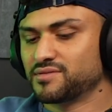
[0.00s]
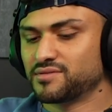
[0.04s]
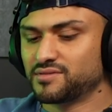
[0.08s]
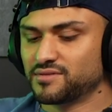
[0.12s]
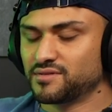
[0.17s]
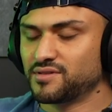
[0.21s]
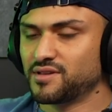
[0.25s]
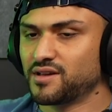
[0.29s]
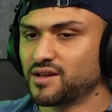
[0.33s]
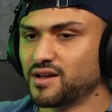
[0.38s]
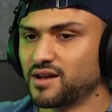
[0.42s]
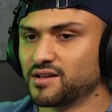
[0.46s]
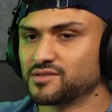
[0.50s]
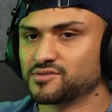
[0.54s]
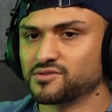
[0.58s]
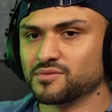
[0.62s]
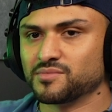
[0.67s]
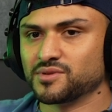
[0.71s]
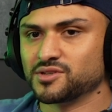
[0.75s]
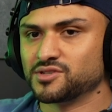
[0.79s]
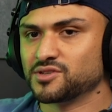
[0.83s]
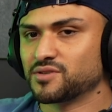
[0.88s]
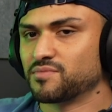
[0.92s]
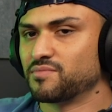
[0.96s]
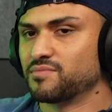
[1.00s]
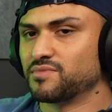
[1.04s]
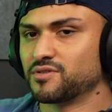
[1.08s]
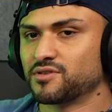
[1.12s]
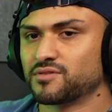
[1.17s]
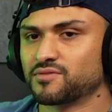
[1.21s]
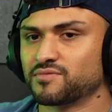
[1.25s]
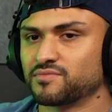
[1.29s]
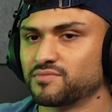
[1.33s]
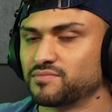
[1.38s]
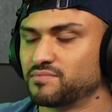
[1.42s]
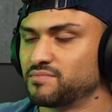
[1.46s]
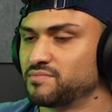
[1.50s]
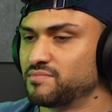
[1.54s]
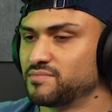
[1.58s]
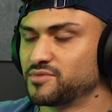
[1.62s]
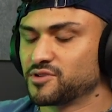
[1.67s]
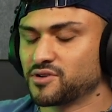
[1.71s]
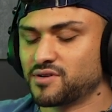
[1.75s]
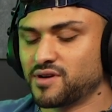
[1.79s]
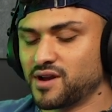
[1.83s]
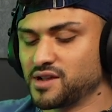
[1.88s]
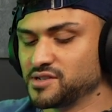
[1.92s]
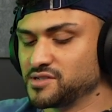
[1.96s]
they got so much
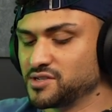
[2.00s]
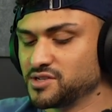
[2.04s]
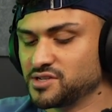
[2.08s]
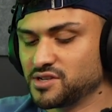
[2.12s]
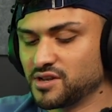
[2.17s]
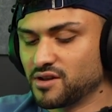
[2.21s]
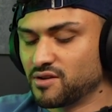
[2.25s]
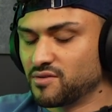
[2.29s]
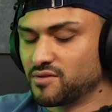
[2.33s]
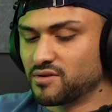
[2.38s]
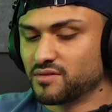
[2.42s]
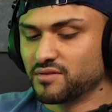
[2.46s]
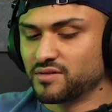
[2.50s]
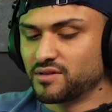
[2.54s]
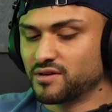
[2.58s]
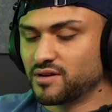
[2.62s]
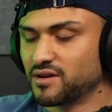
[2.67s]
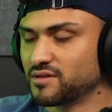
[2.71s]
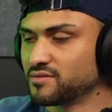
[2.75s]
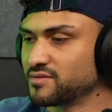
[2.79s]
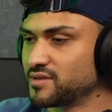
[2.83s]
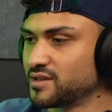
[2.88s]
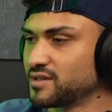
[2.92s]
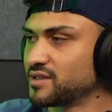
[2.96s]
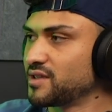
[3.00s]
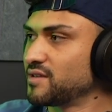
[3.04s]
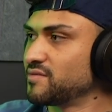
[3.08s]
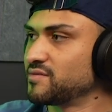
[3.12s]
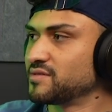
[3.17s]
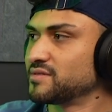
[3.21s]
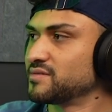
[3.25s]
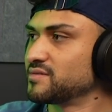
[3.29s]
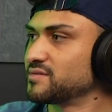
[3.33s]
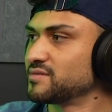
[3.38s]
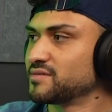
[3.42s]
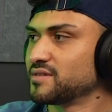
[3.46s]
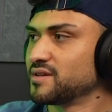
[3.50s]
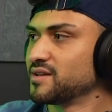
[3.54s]
crazy shit going on there. I don't think they even